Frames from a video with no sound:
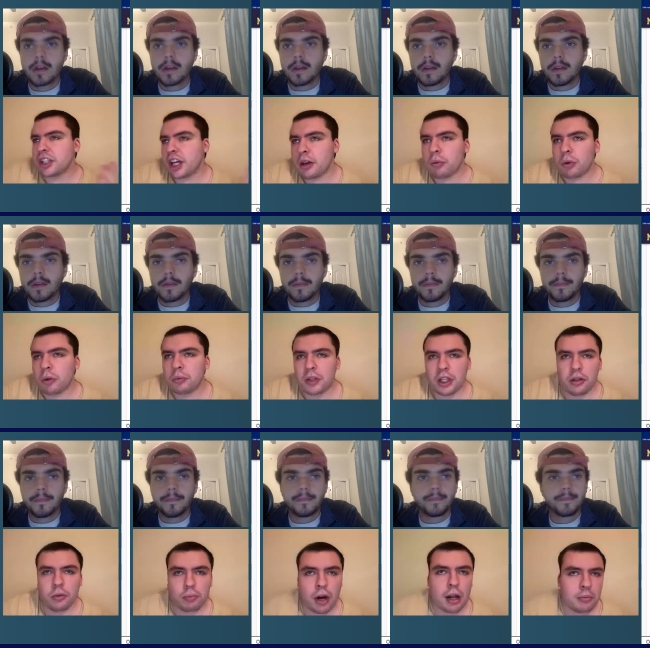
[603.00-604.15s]
Speaker 1: not, it will be,
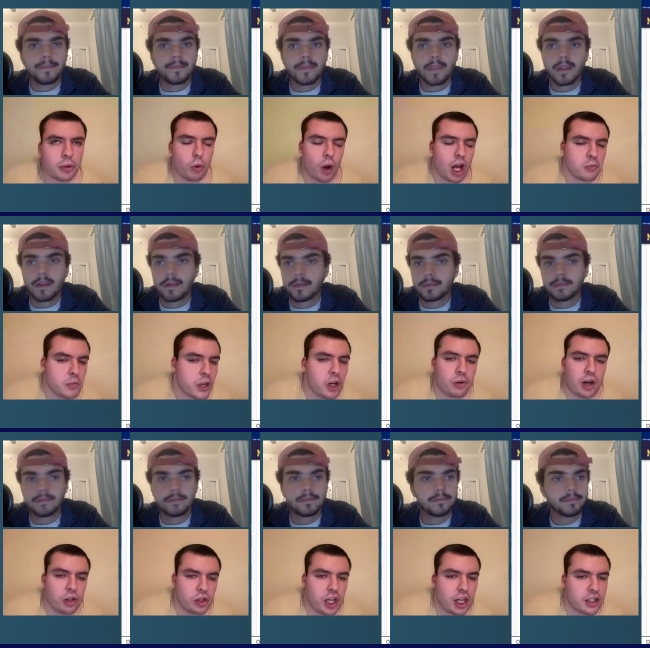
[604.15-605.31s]
you probably want to be
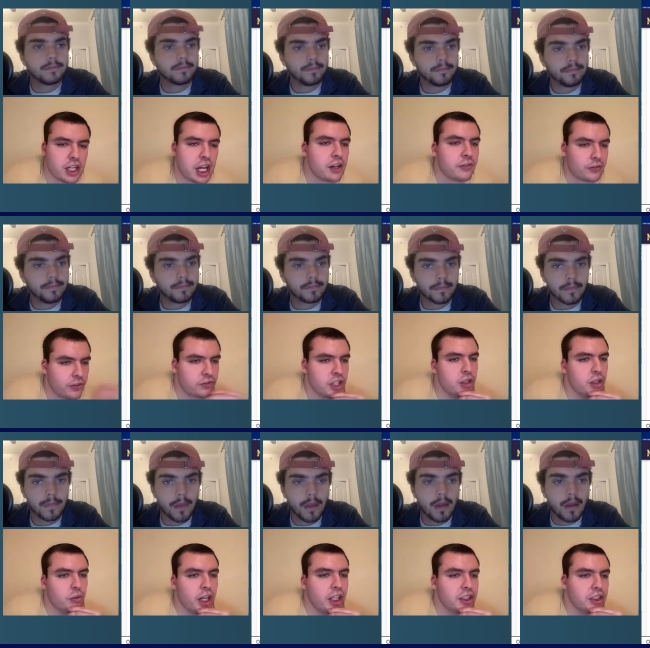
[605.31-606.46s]
around that 10 to 15
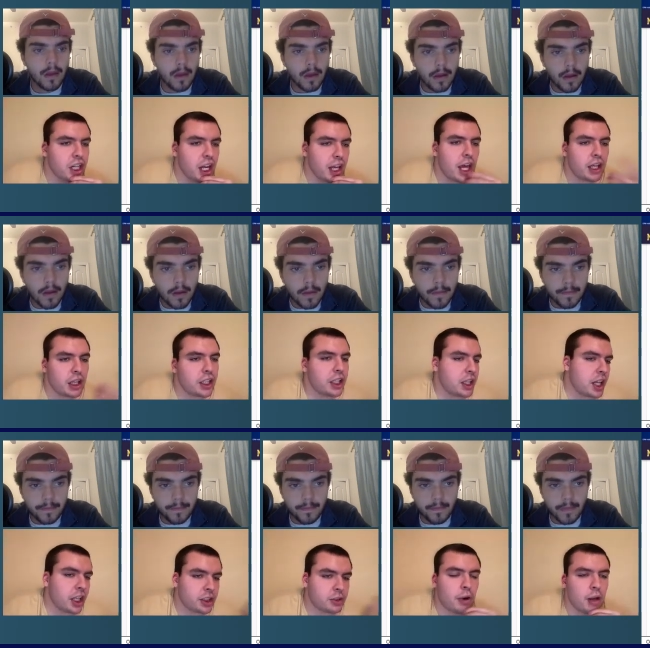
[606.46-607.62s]
range at, at least.
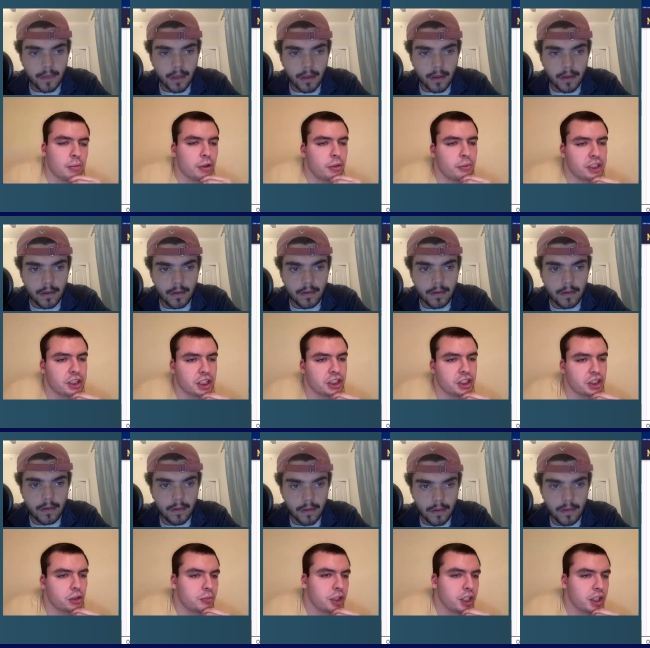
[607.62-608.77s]
That's probably where Michigan
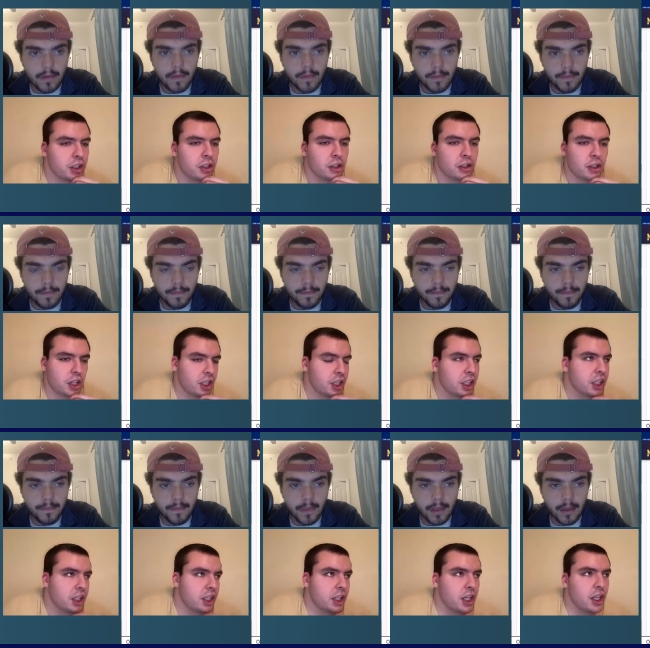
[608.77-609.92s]
should be
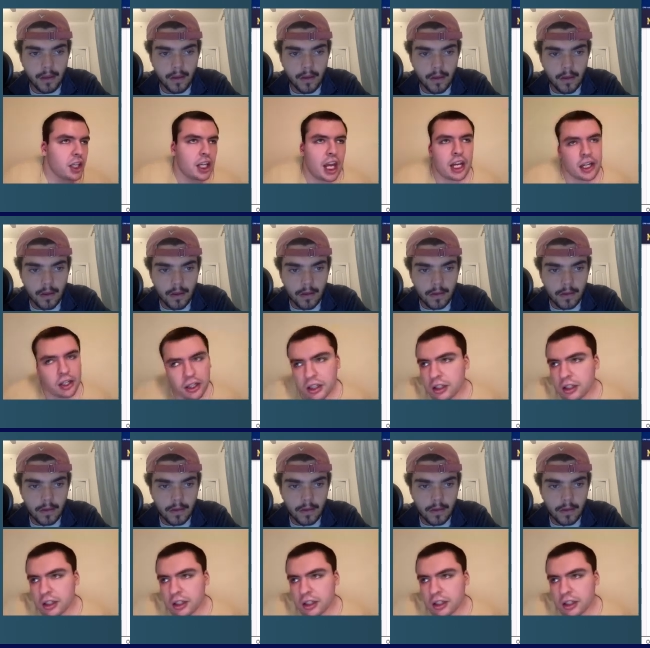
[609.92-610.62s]
thinking. And, and again,